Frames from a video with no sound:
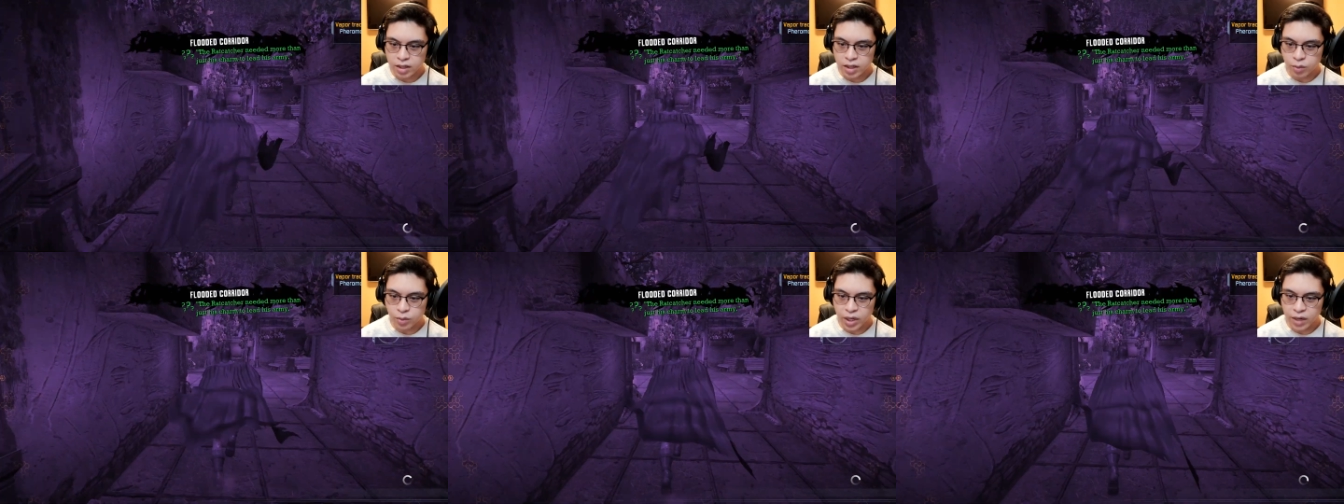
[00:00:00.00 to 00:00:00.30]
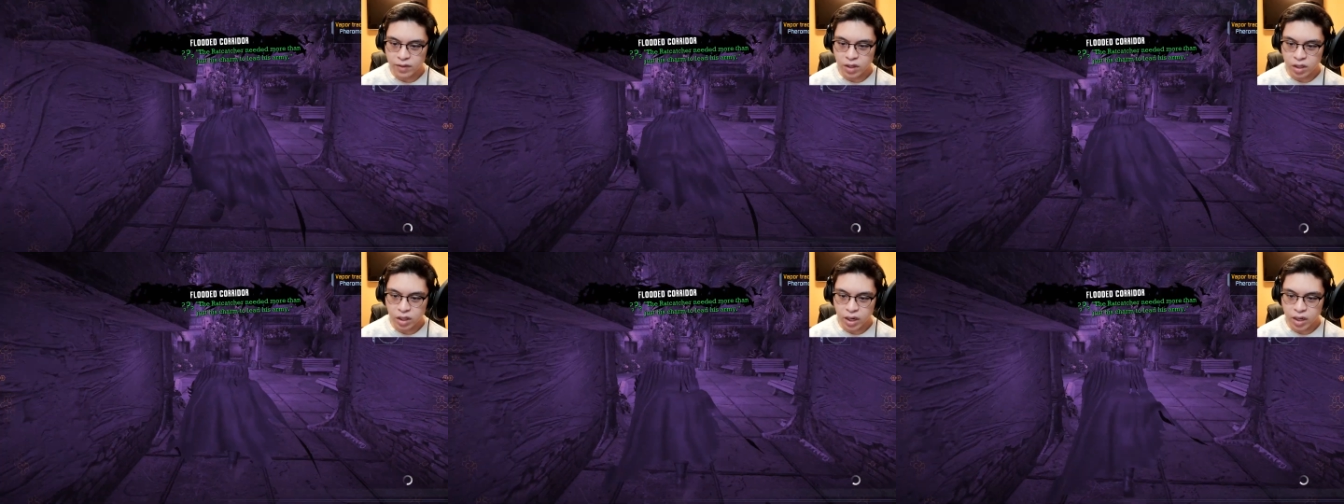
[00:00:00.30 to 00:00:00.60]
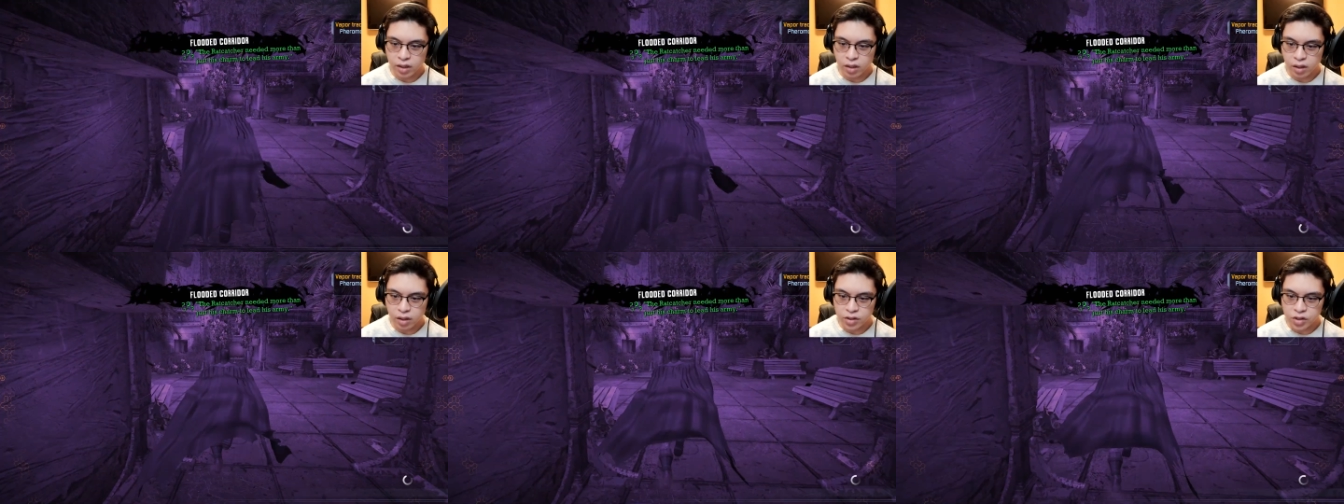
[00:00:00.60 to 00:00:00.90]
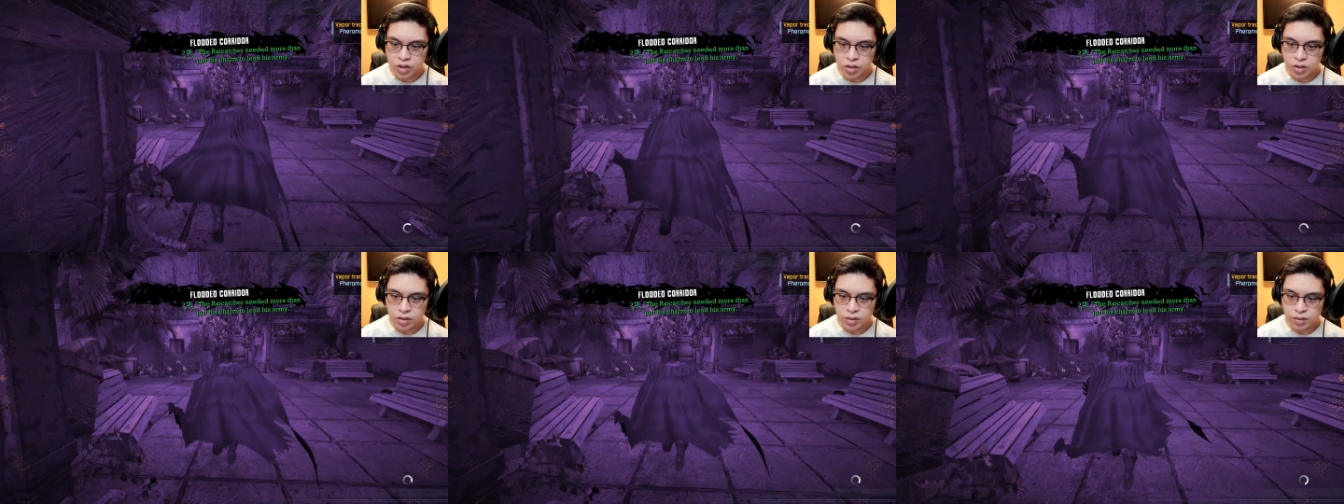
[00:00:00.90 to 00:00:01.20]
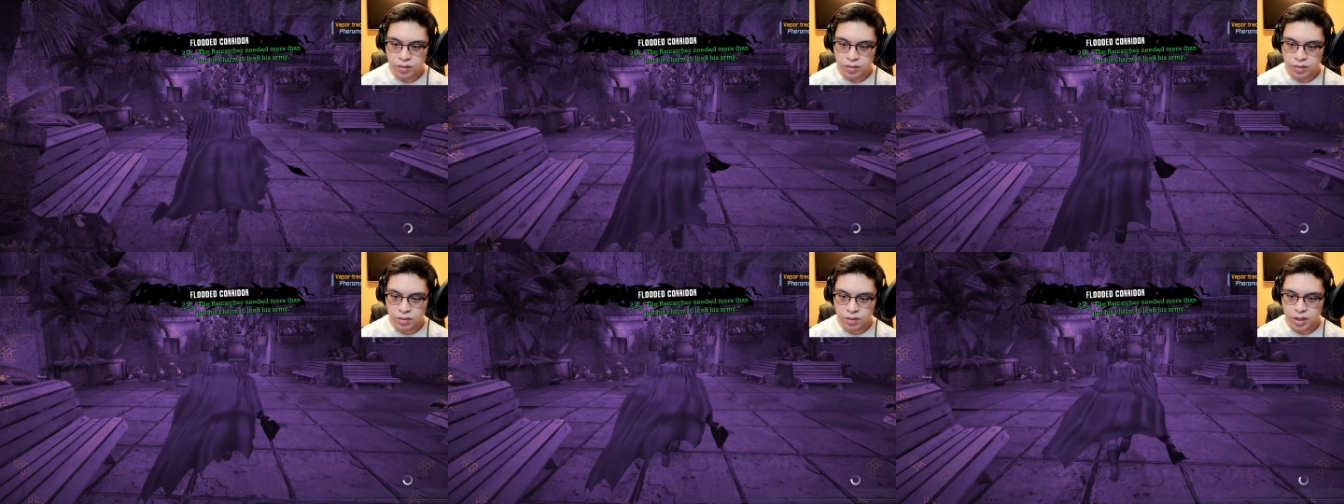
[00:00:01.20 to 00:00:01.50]
Now that we have the line
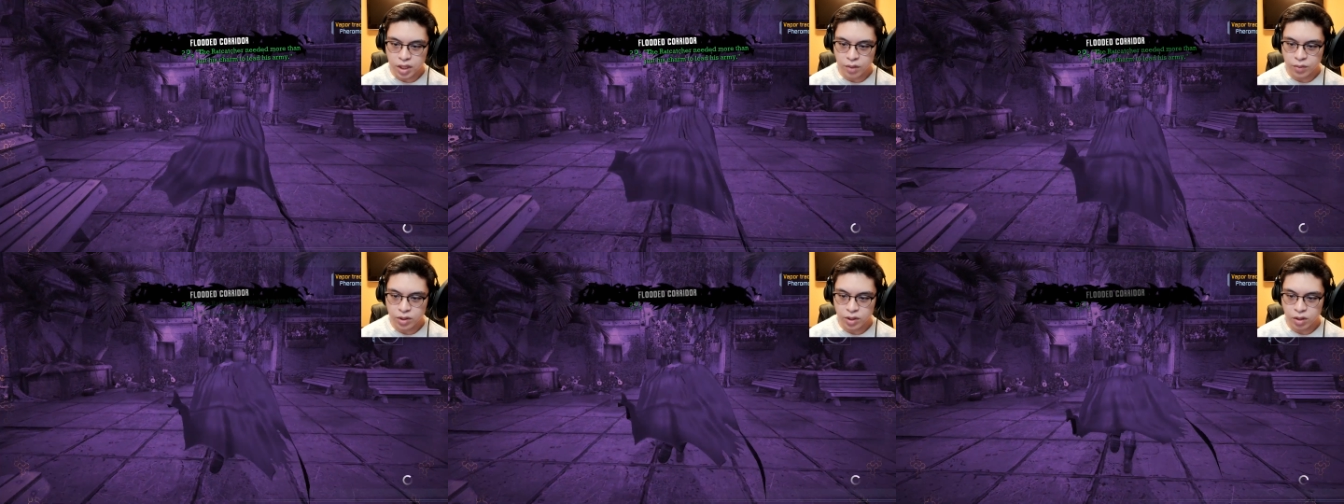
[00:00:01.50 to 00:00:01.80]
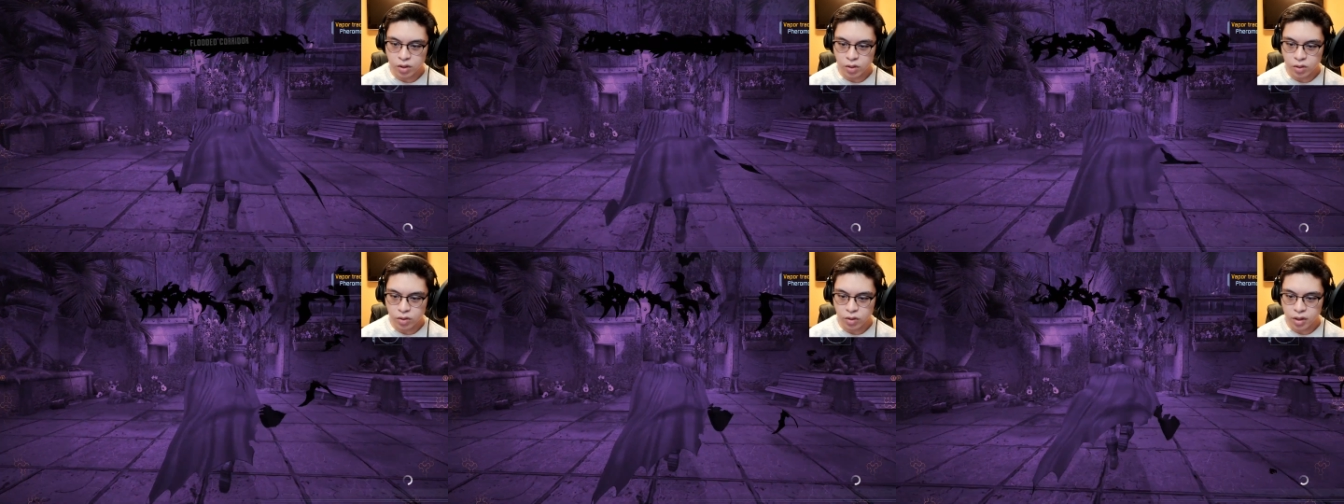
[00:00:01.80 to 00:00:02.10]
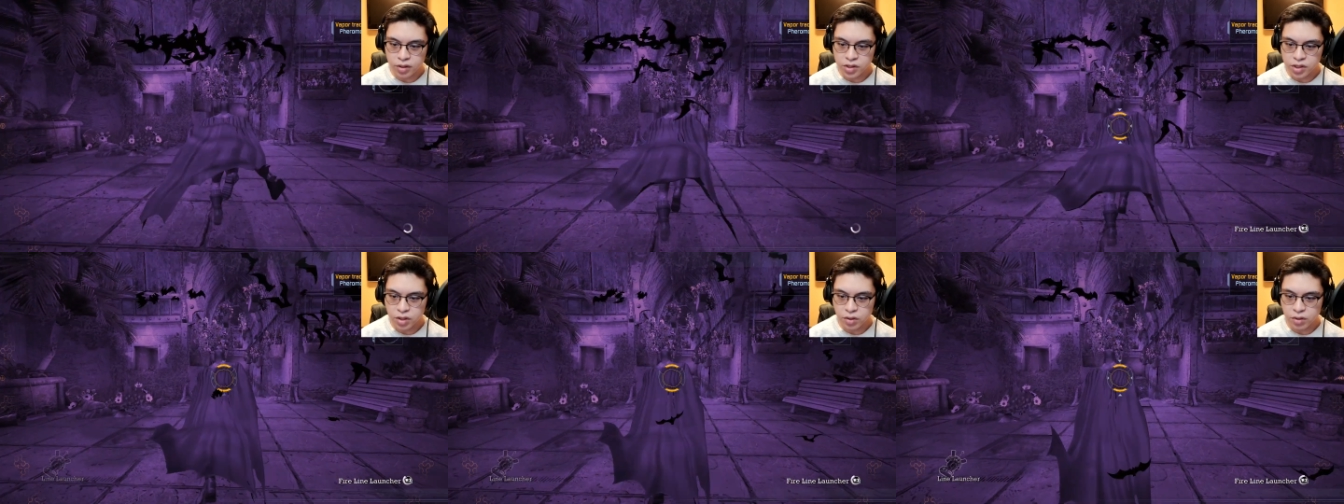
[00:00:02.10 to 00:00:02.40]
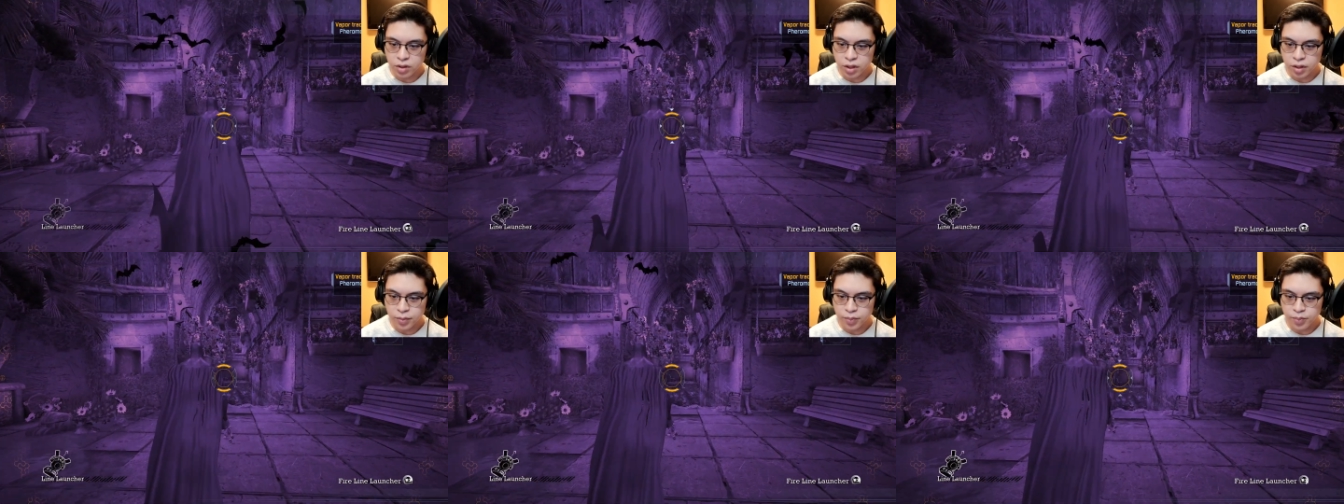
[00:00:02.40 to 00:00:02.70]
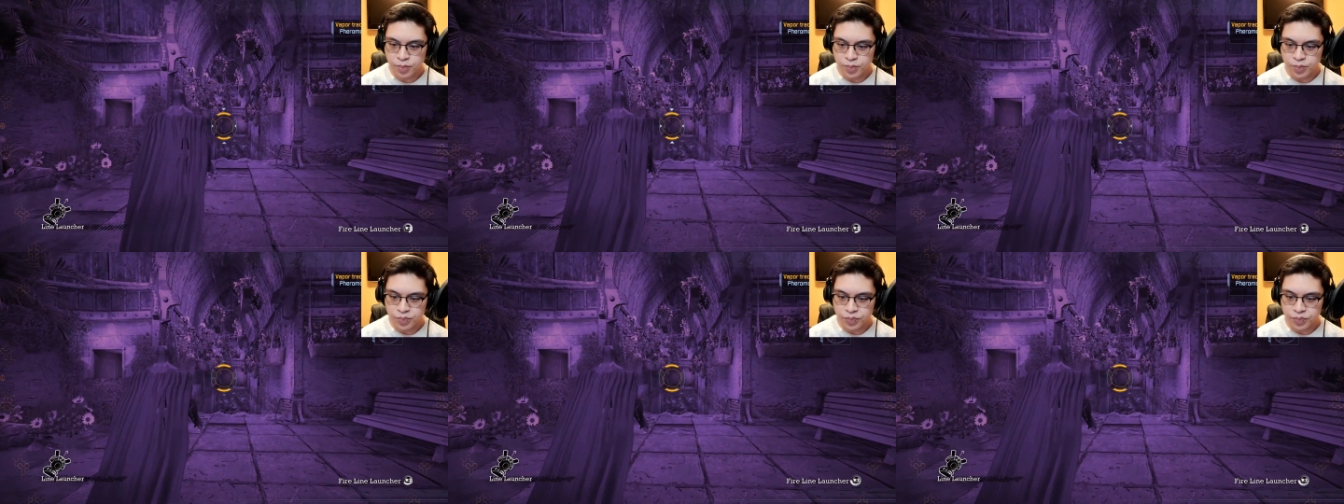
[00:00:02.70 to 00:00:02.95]
launcher, yeah, we can go across here now.